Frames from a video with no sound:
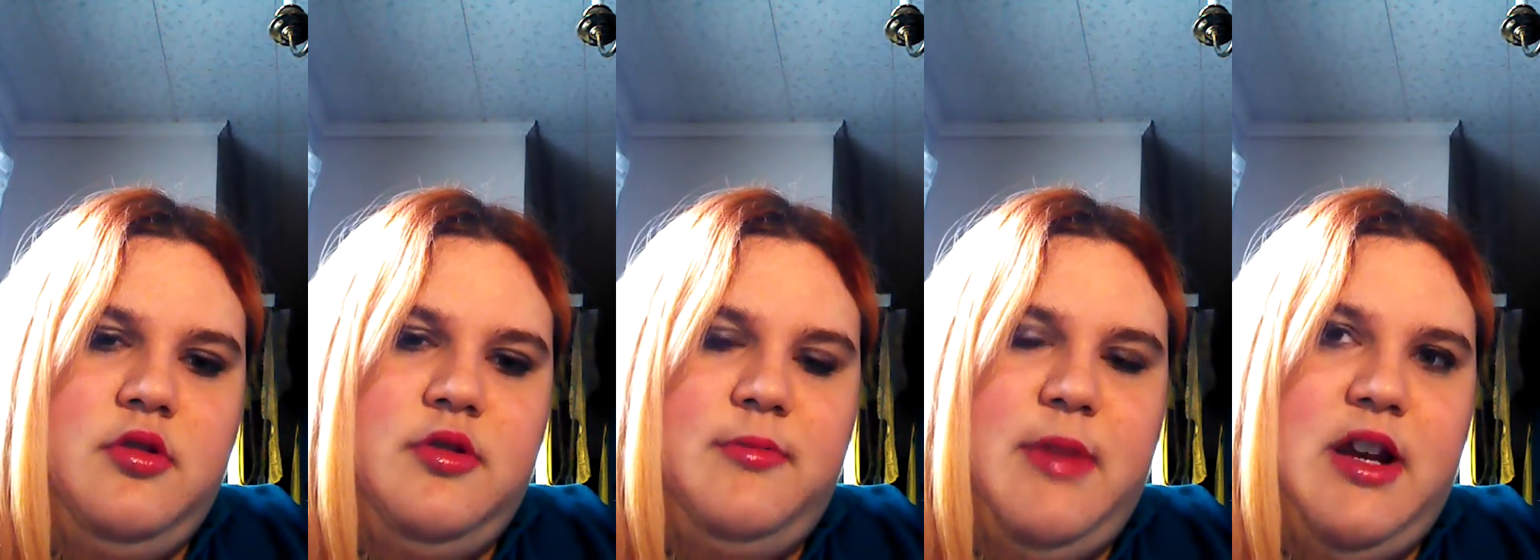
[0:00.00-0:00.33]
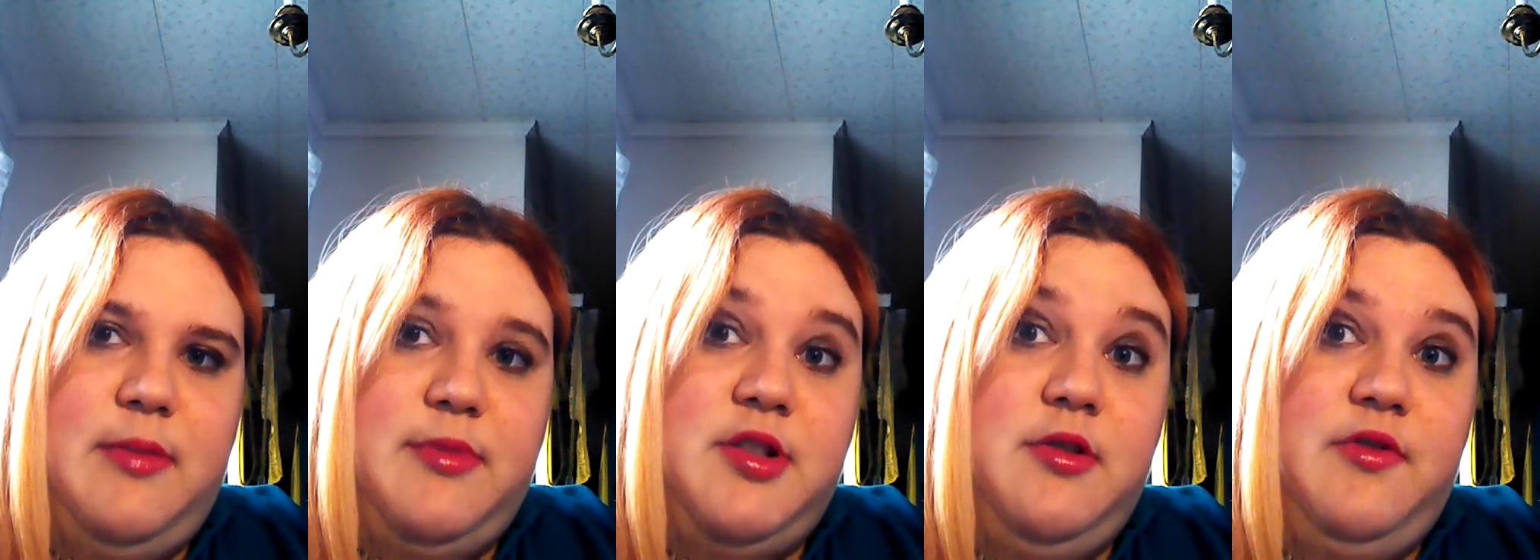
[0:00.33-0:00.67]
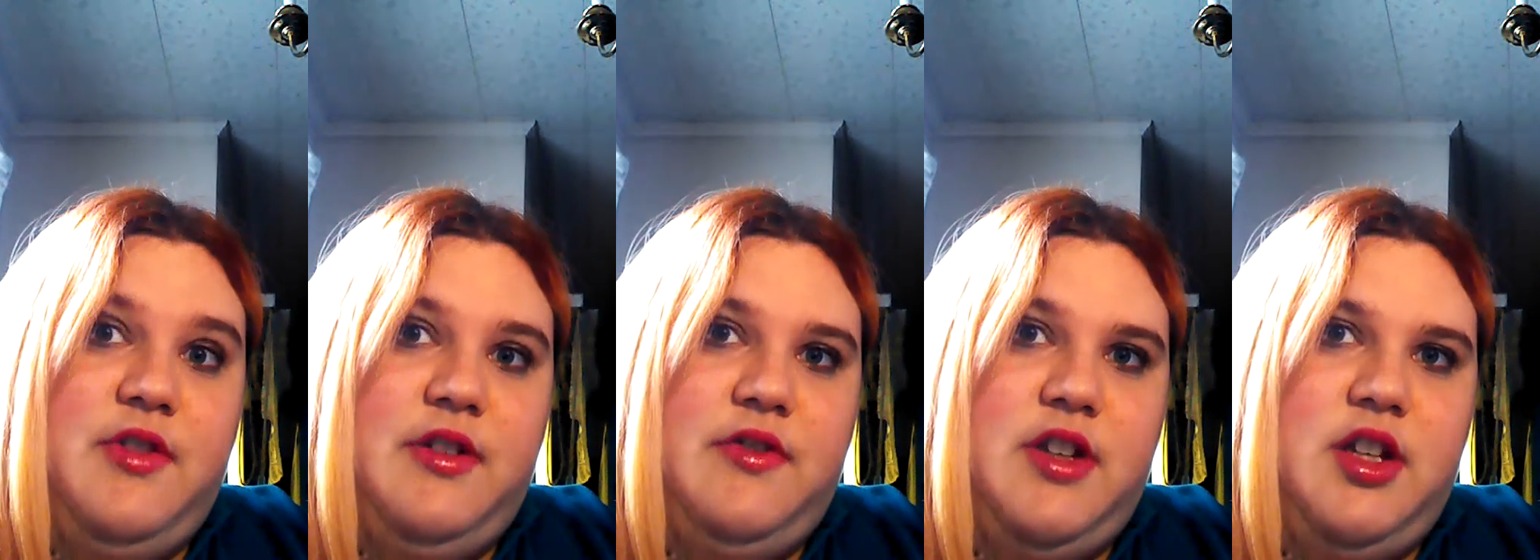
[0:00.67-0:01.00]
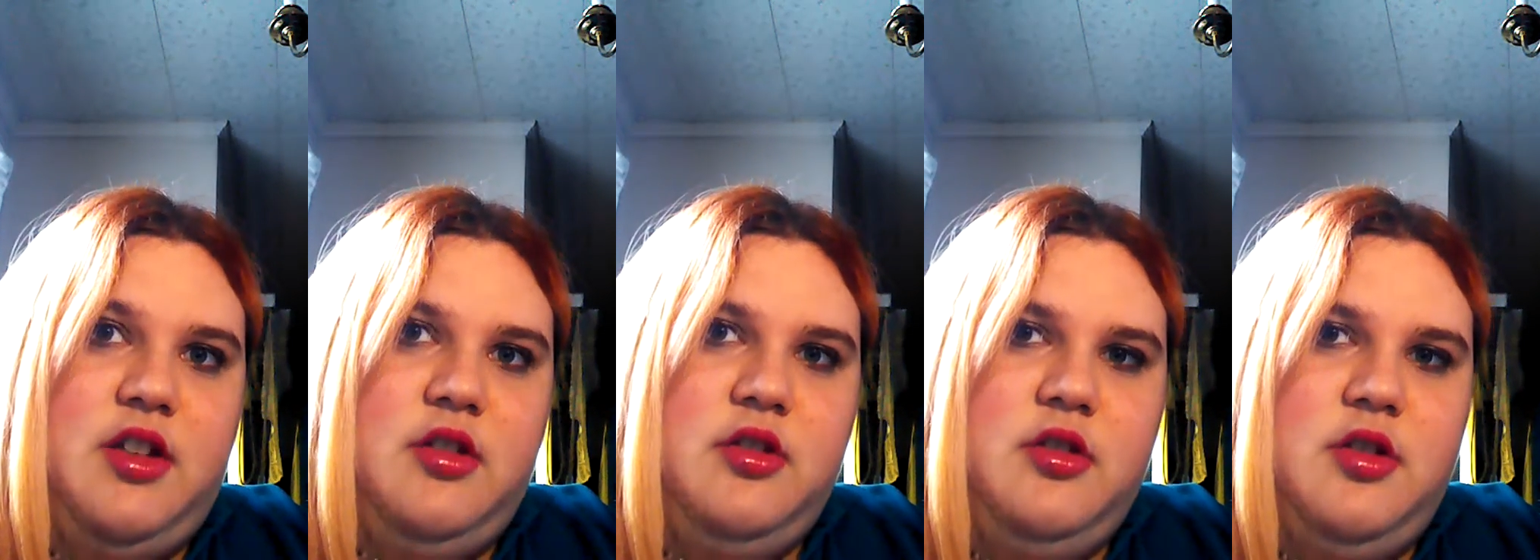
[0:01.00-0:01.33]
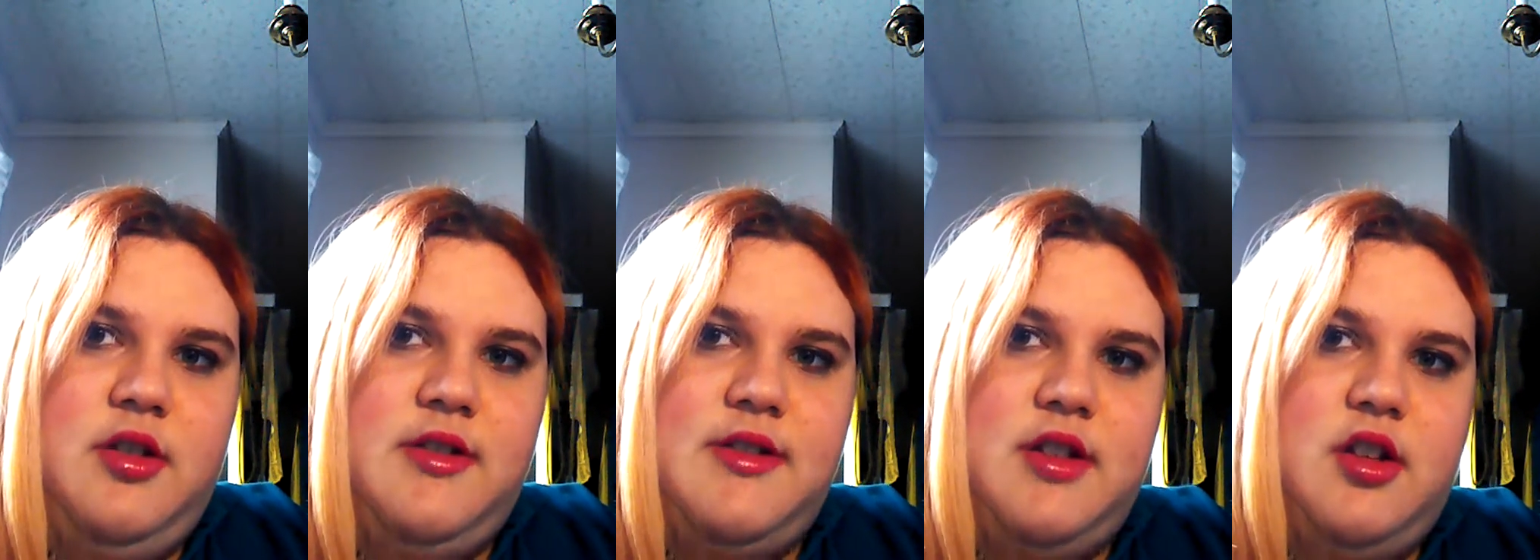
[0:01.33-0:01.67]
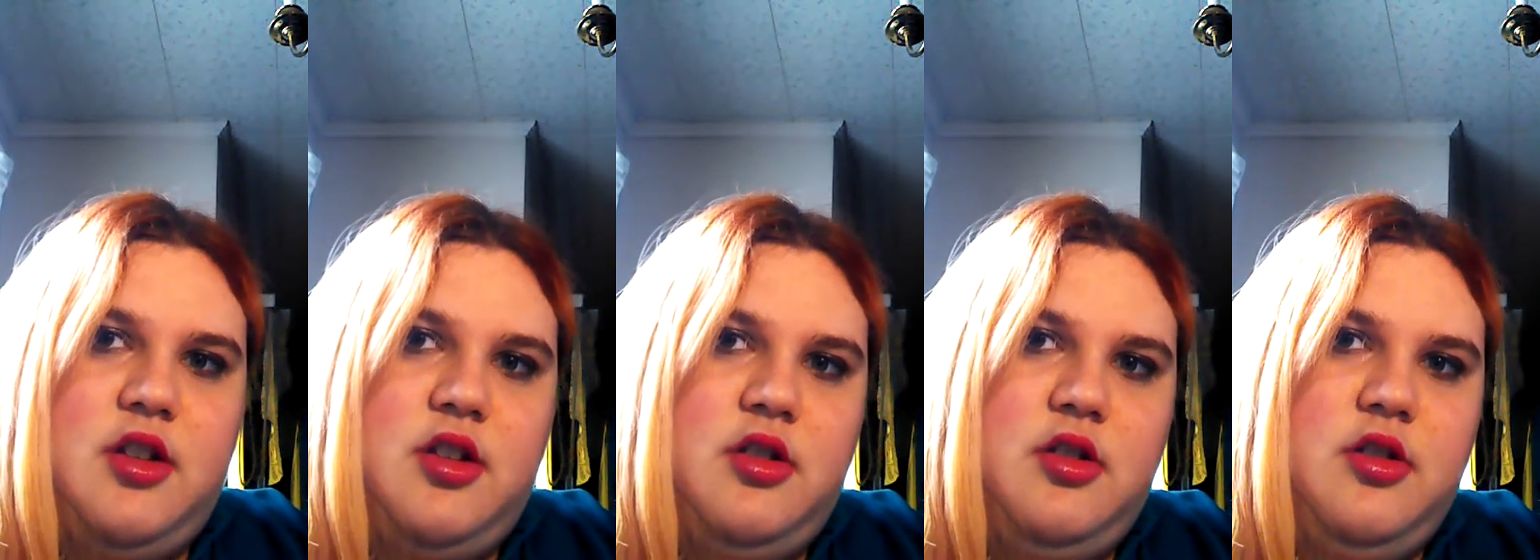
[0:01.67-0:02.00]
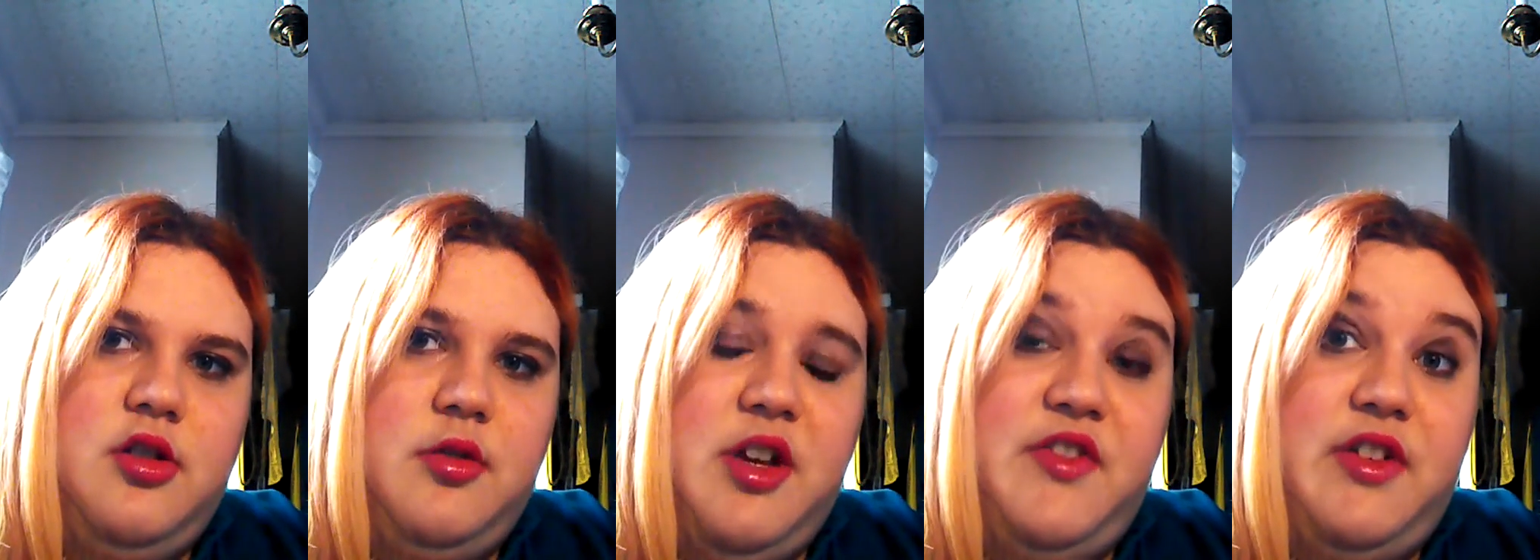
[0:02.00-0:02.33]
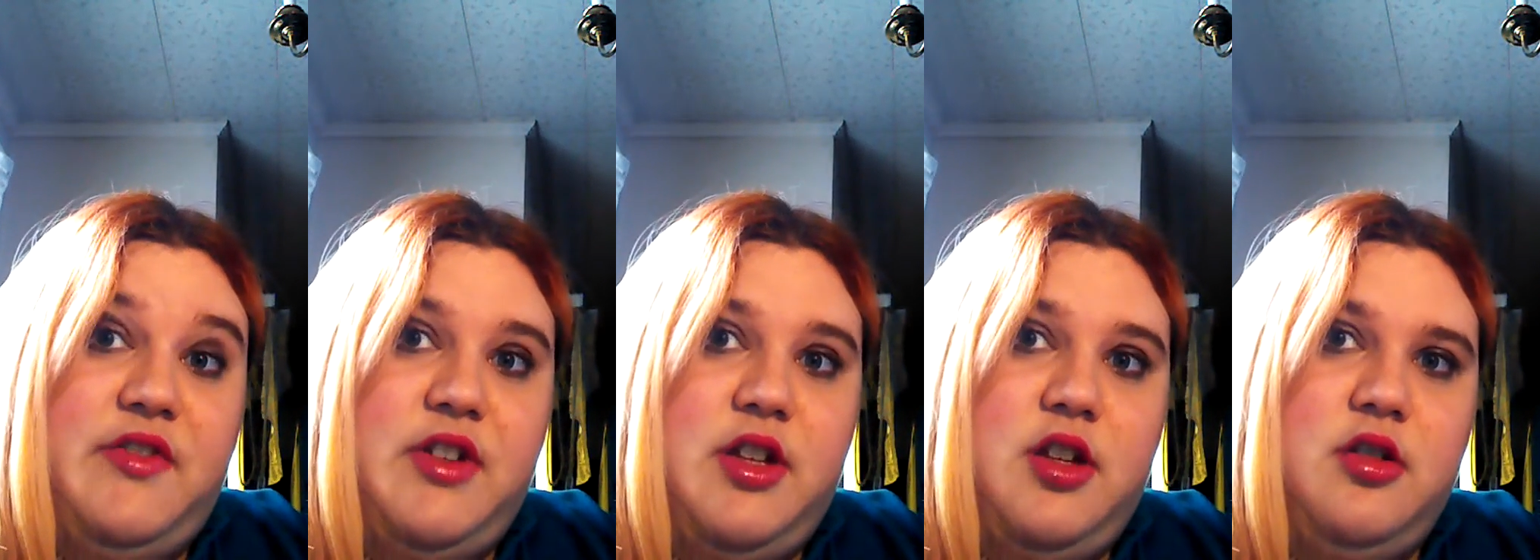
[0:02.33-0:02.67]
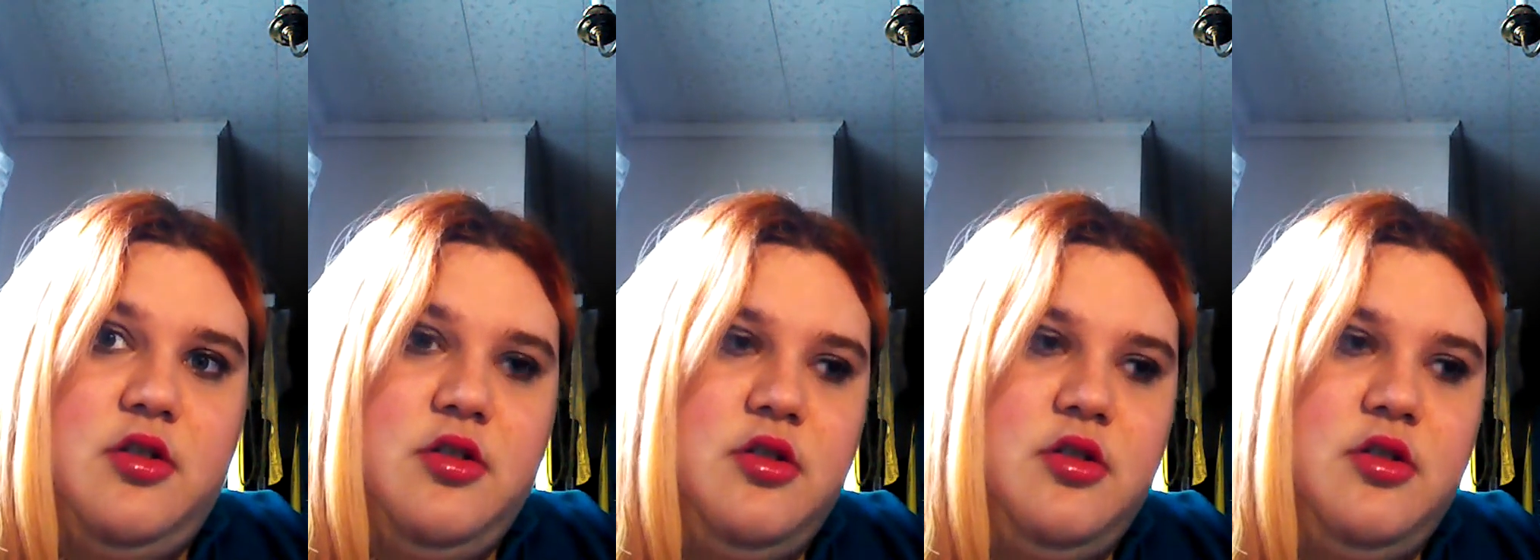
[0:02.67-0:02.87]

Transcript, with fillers: Made them two fifty instead of three fifty.